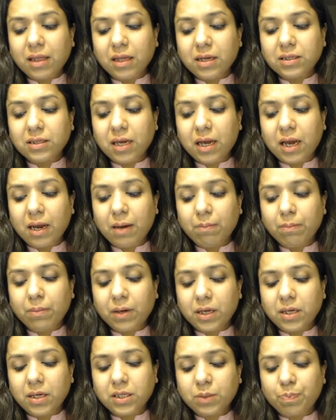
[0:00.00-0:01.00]
there is an
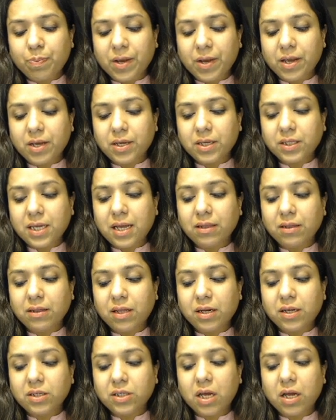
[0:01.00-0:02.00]
empty space and
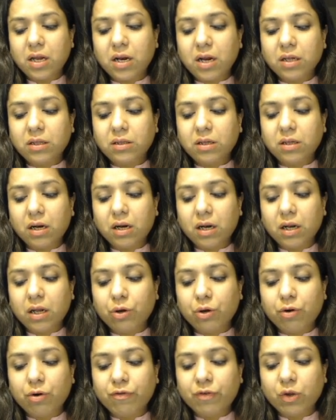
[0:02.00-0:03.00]
there is another
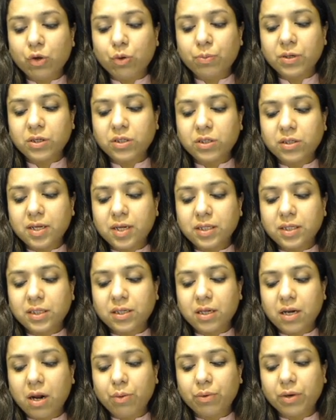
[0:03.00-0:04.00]
layer of tumor cells
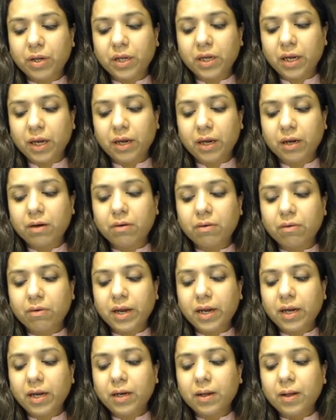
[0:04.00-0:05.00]
surrounding it,
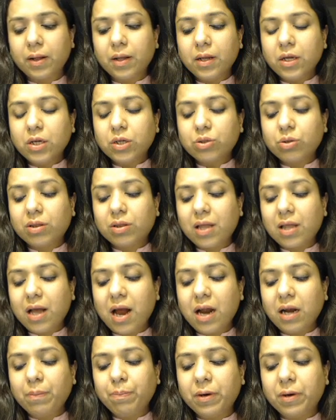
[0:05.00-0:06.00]
right? So
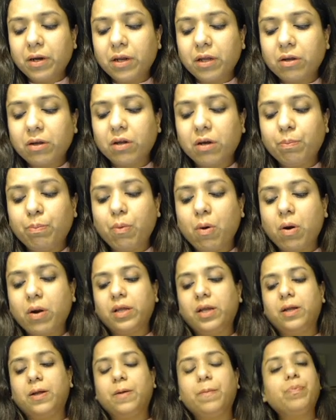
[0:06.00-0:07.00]
that particular
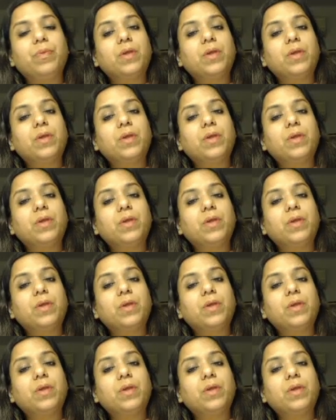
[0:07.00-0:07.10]
body,